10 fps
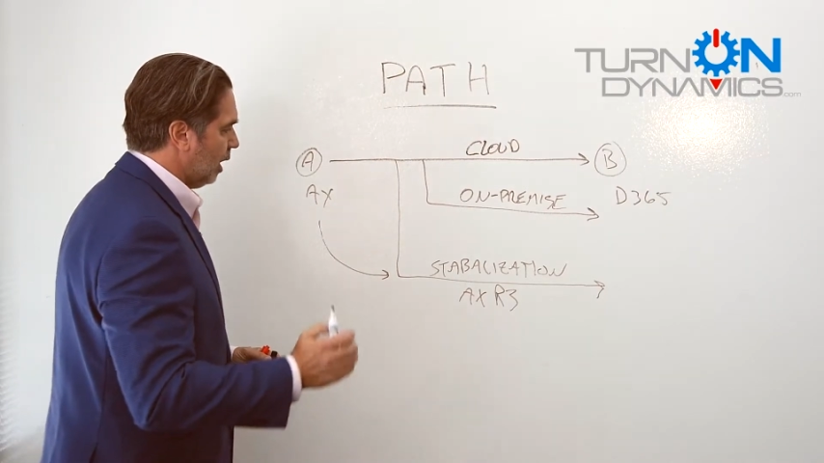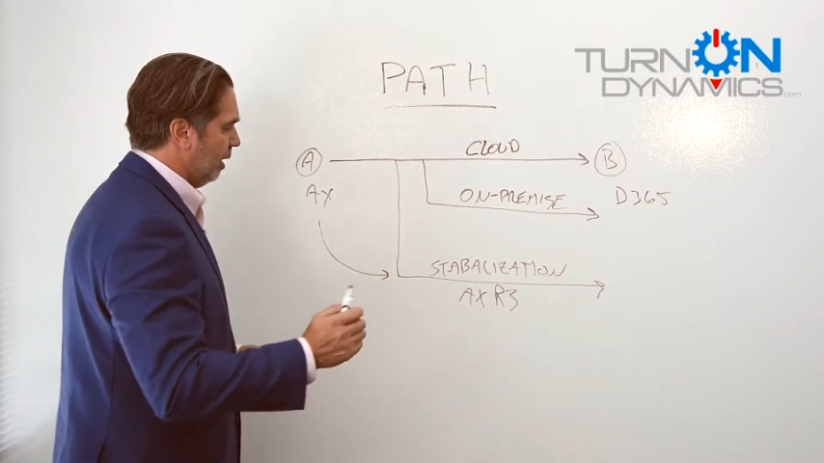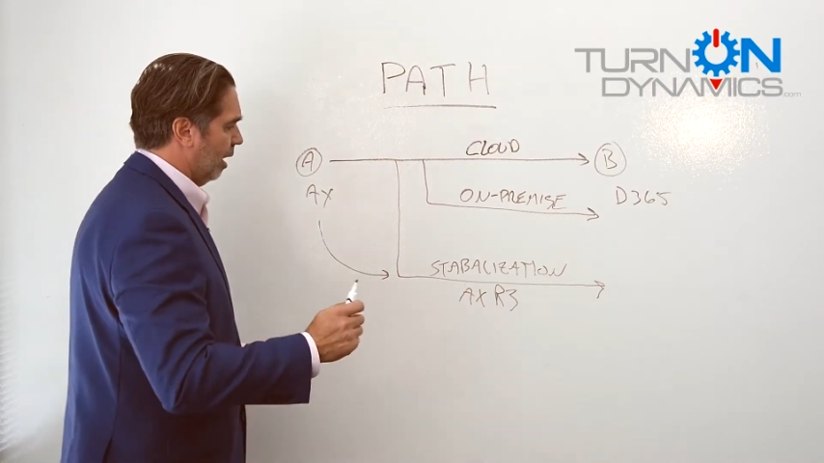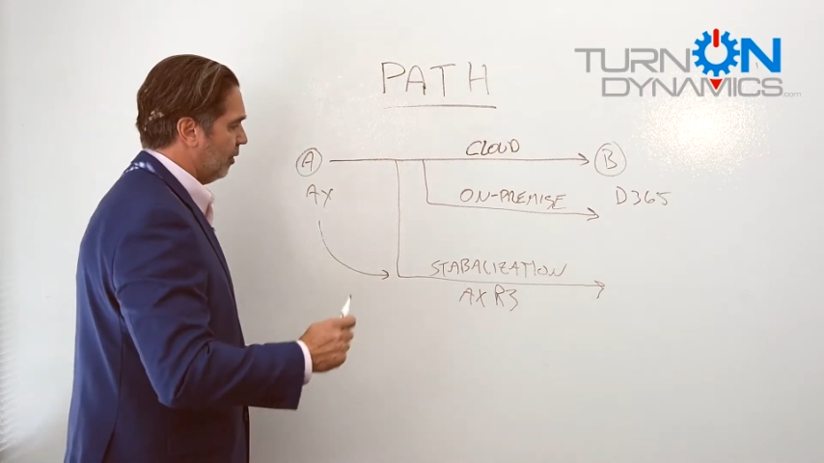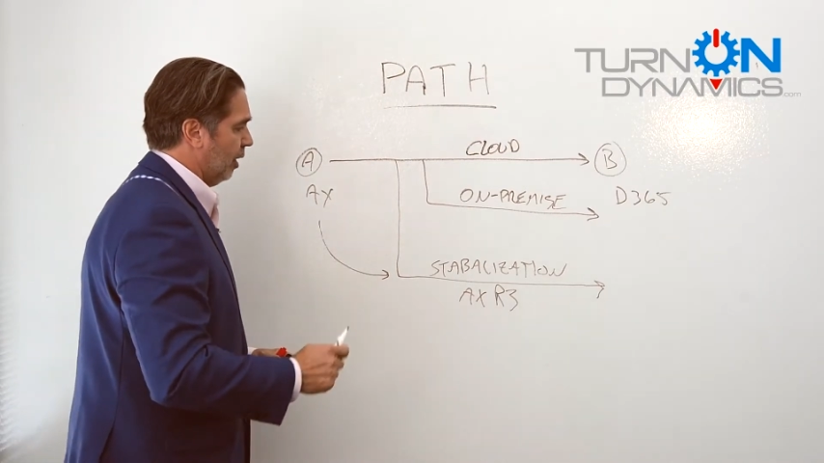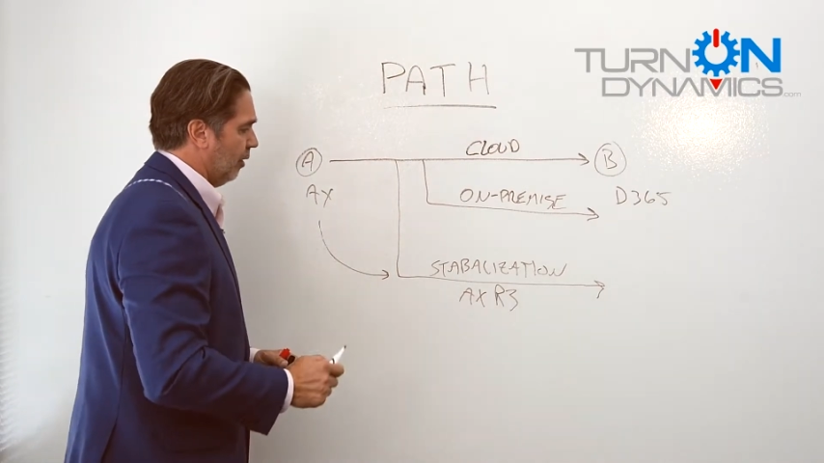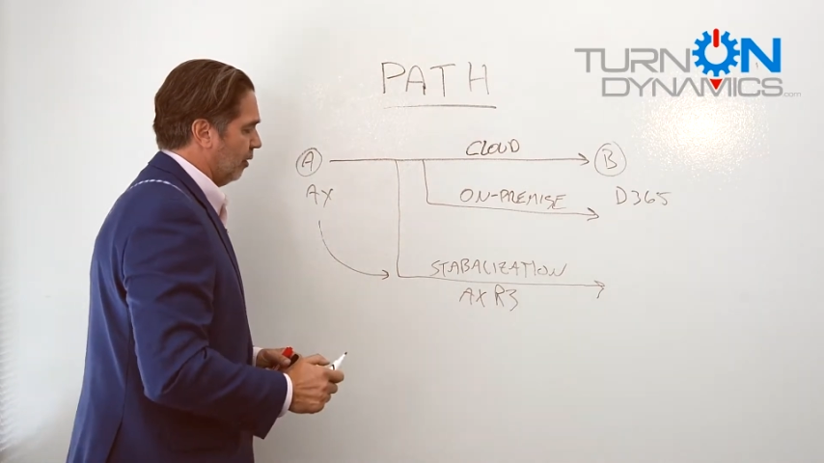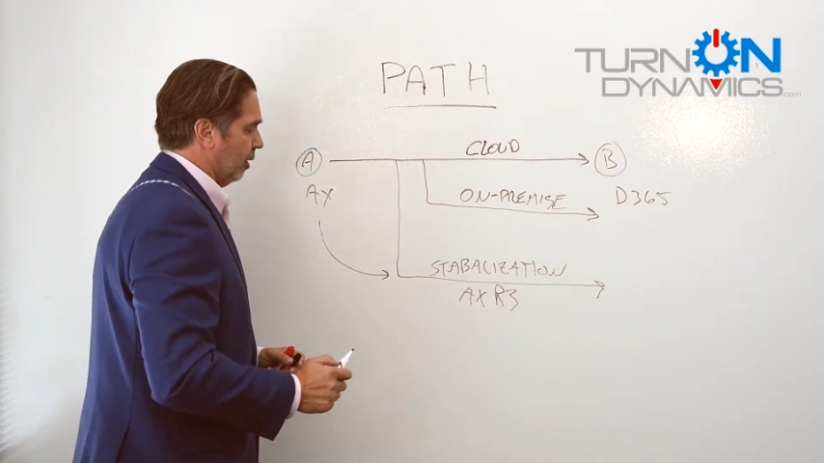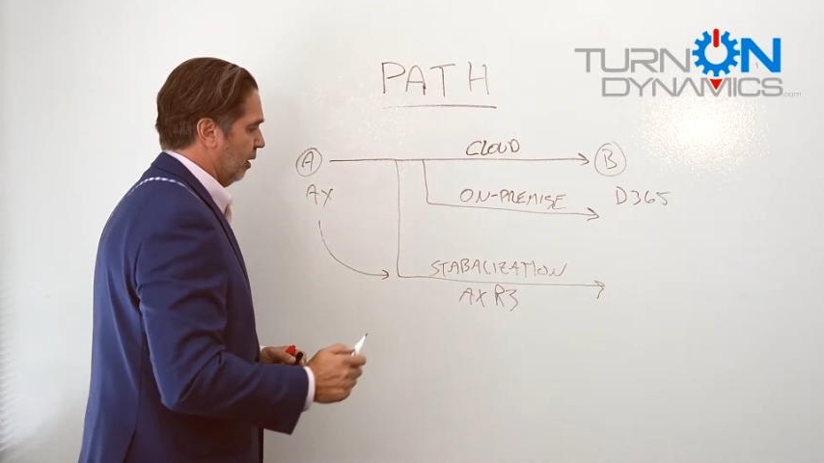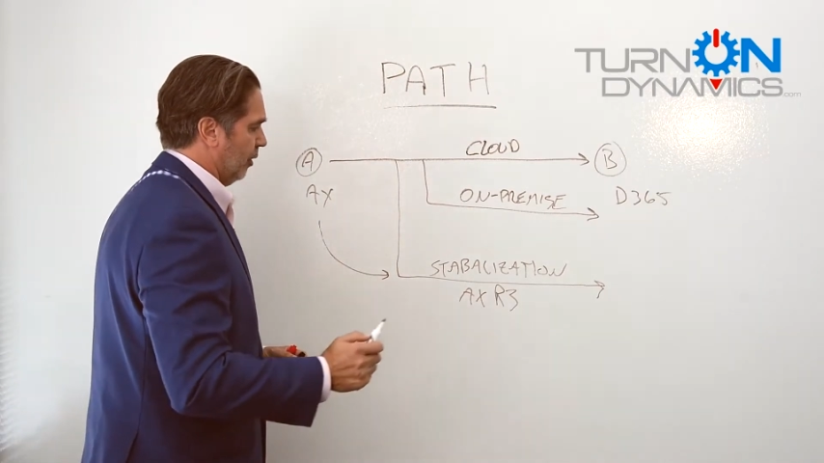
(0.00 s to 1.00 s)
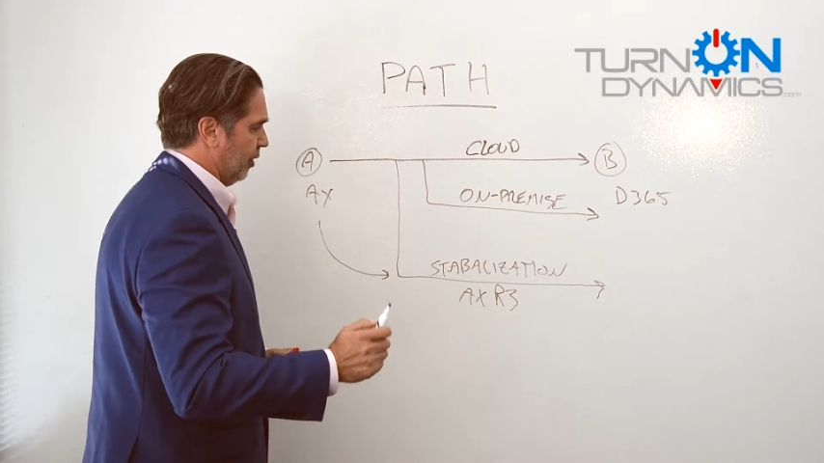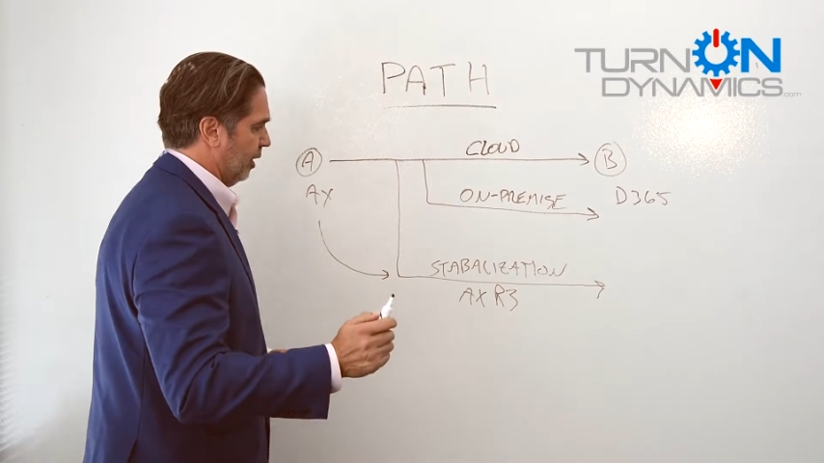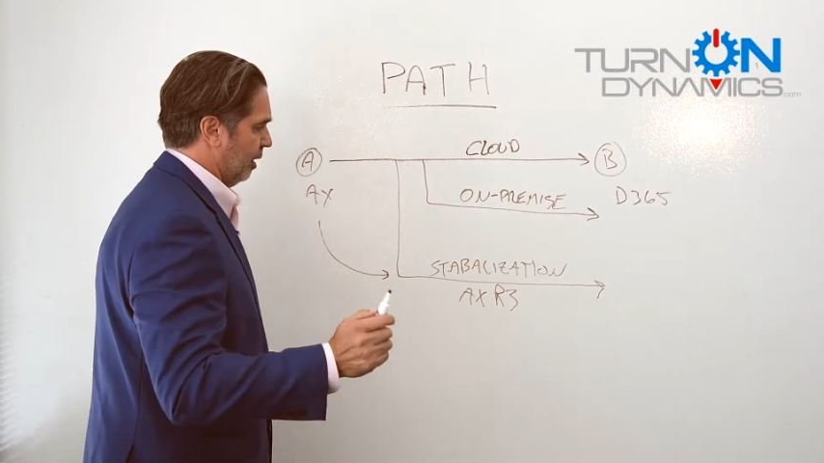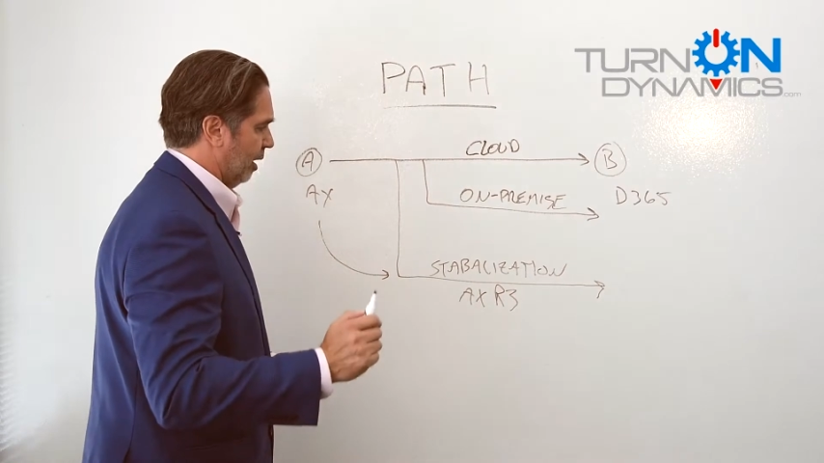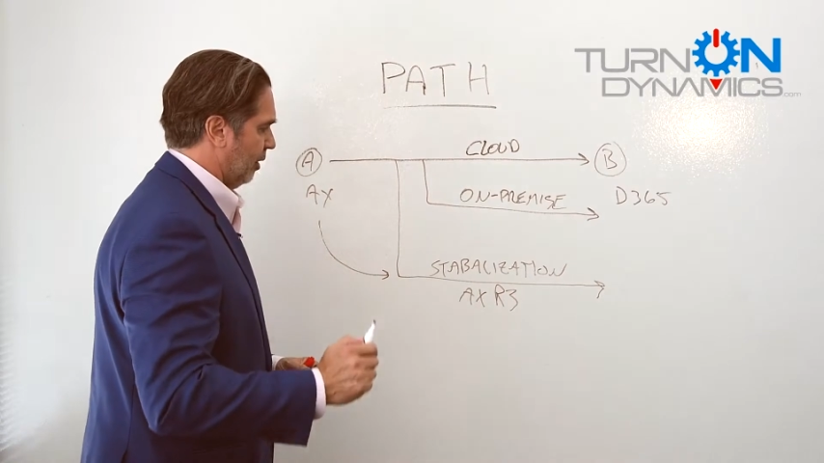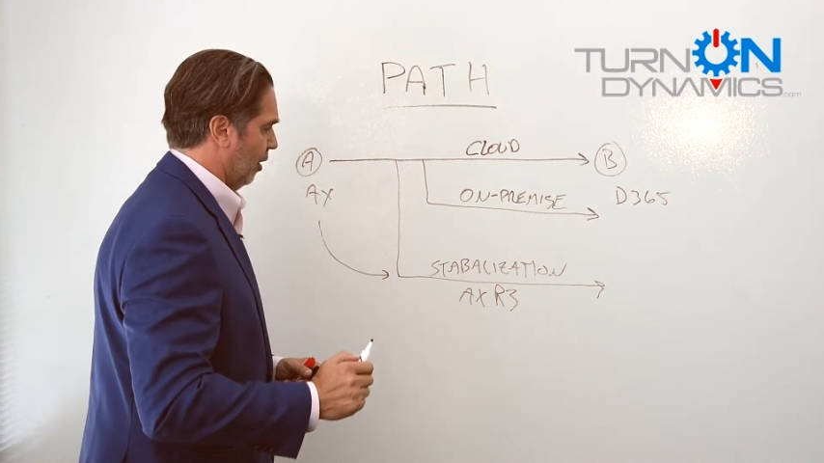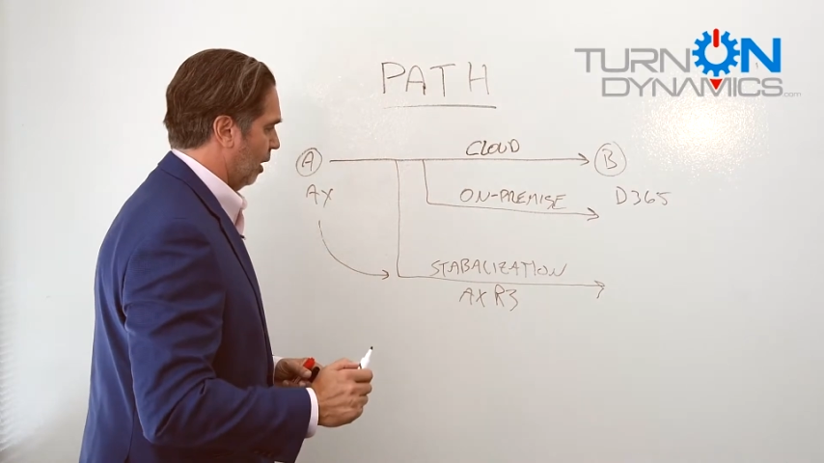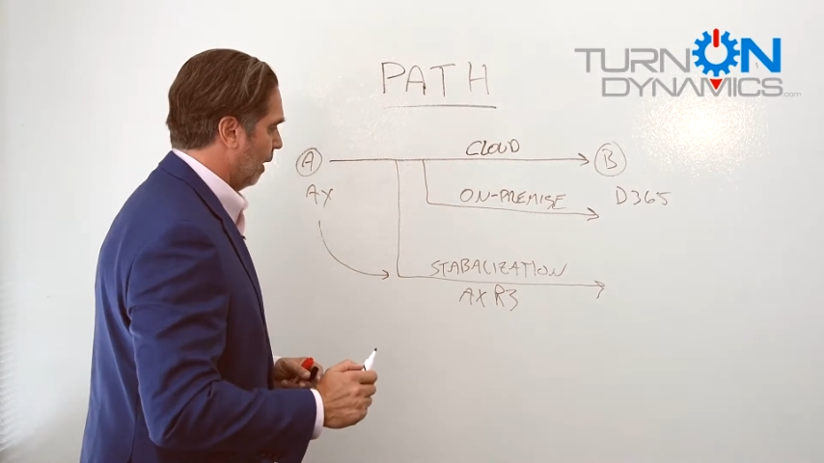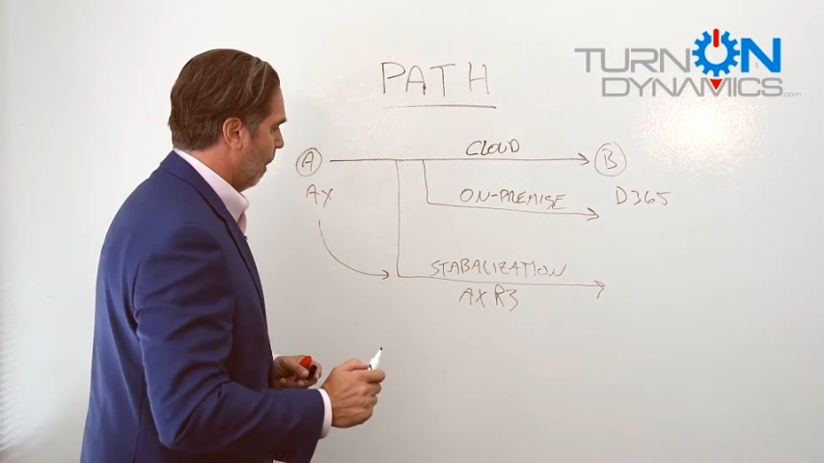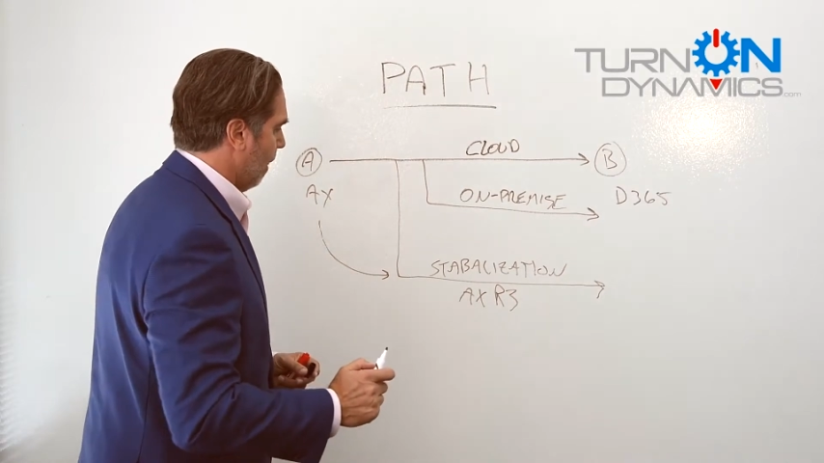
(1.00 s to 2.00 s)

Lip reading: Now, the other thing that I thought